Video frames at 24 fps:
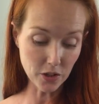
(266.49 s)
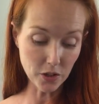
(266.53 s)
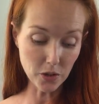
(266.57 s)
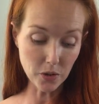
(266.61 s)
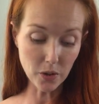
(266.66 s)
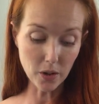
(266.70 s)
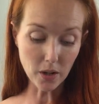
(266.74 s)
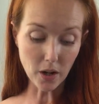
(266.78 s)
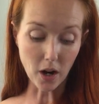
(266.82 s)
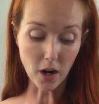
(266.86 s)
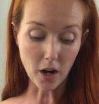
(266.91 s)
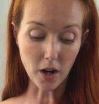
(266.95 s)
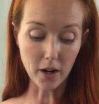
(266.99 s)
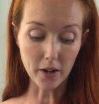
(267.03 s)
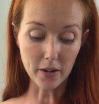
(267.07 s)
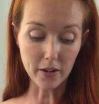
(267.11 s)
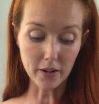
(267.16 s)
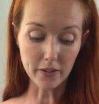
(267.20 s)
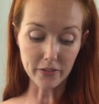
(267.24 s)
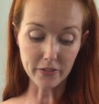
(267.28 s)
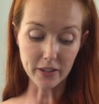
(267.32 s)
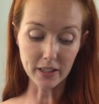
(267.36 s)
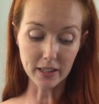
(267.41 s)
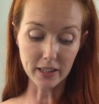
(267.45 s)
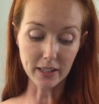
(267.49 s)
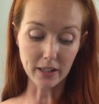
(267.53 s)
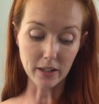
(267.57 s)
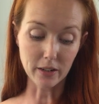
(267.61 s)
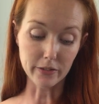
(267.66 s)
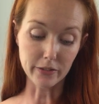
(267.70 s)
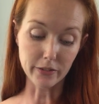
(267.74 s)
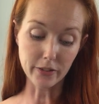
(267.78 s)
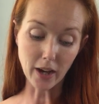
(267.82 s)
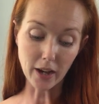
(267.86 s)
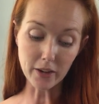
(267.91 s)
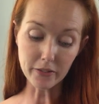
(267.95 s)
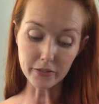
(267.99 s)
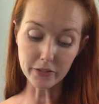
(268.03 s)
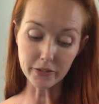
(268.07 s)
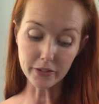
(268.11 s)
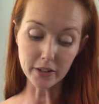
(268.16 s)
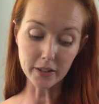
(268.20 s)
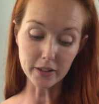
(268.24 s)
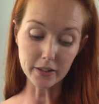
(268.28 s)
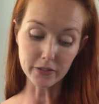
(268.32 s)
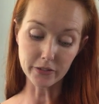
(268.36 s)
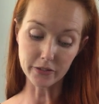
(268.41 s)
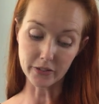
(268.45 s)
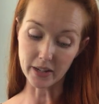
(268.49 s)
you are a feeling of comfort,